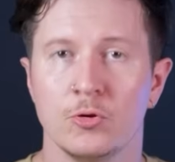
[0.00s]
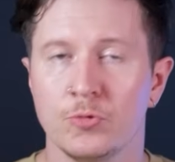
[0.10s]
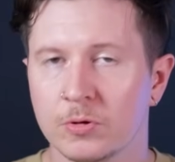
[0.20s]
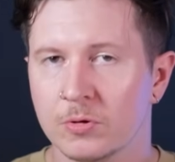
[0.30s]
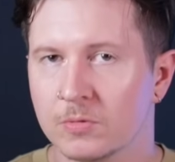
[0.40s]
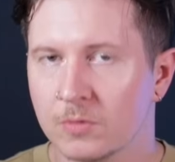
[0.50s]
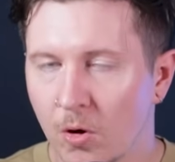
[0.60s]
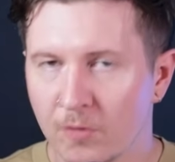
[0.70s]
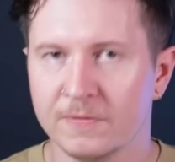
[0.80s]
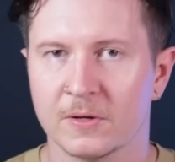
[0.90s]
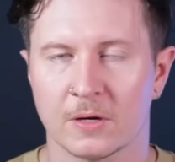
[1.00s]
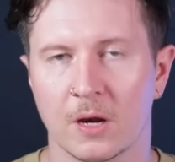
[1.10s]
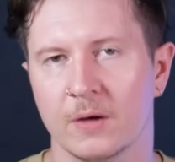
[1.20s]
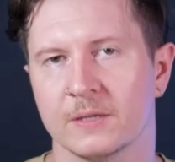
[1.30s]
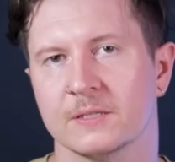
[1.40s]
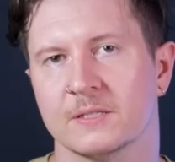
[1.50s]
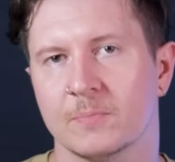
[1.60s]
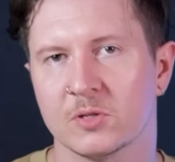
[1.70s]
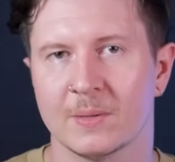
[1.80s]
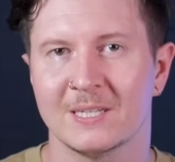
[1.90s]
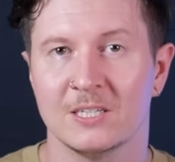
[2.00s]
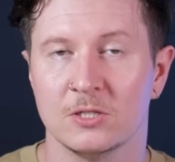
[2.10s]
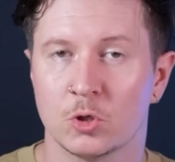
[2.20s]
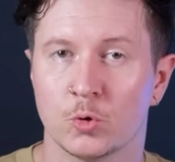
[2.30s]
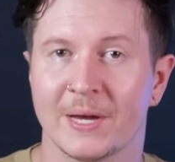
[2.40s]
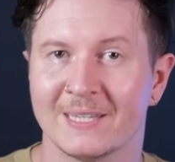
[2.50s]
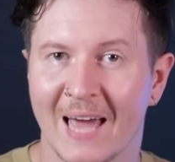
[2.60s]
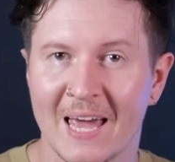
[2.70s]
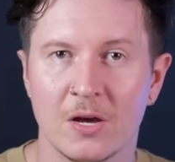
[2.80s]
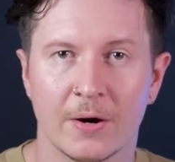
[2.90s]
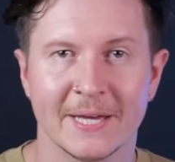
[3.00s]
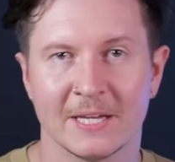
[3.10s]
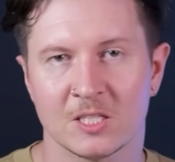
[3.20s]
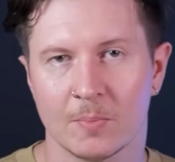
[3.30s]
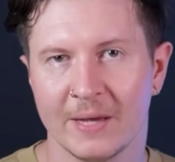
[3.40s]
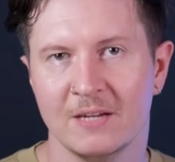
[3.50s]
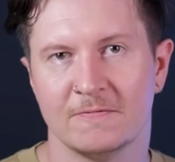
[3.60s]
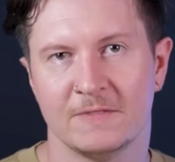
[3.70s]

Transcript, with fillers: You can offer clients the possibility to create A I explainer